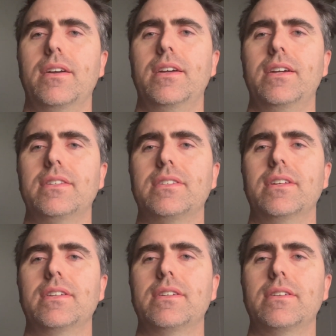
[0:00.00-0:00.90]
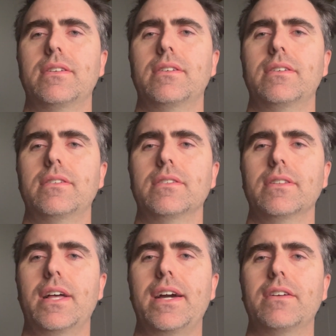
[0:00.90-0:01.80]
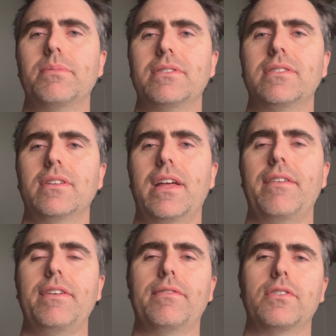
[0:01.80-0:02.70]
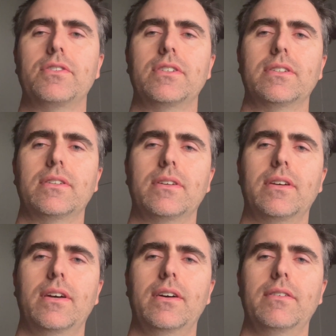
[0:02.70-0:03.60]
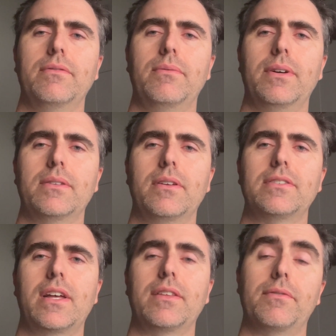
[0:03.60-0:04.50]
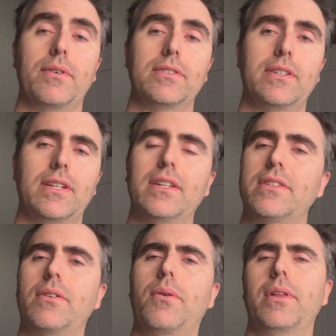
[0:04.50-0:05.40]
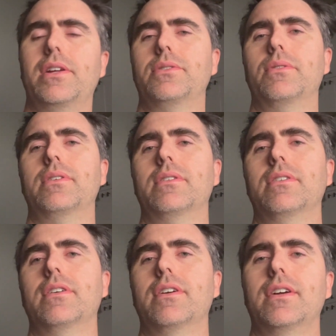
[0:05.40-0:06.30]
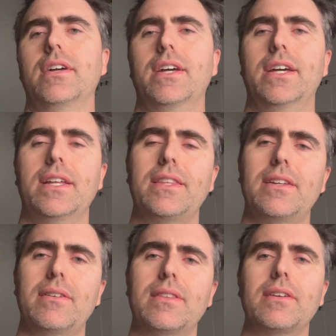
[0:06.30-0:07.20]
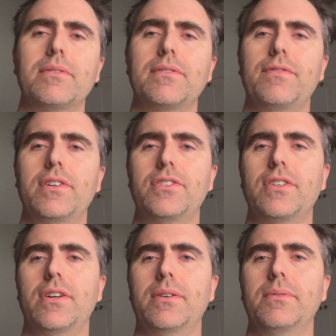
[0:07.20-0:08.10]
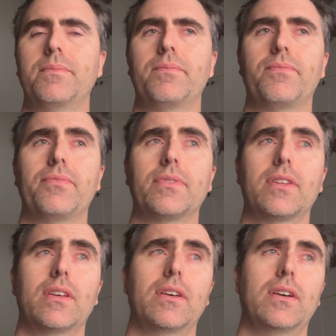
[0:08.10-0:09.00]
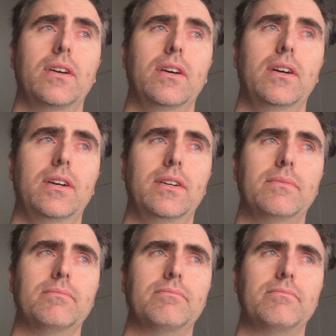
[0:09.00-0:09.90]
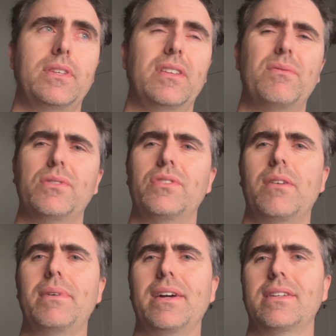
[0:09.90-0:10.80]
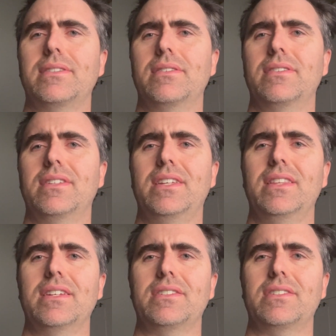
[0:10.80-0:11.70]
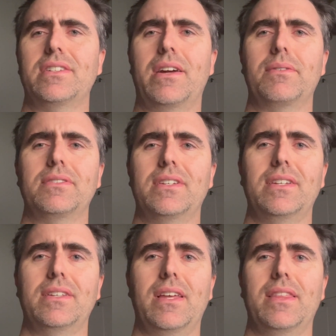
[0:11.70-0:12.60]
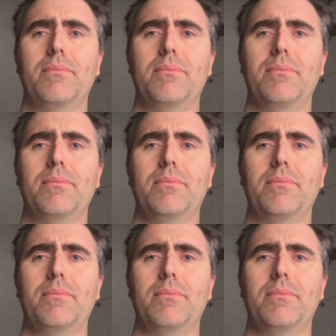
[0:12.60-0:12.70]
It's a lighter but still heavy version of what A Silent Voice did, and it's a whole lot shorter. And I thought it was a fun show. The only real drawback is there's a needless shower scene in the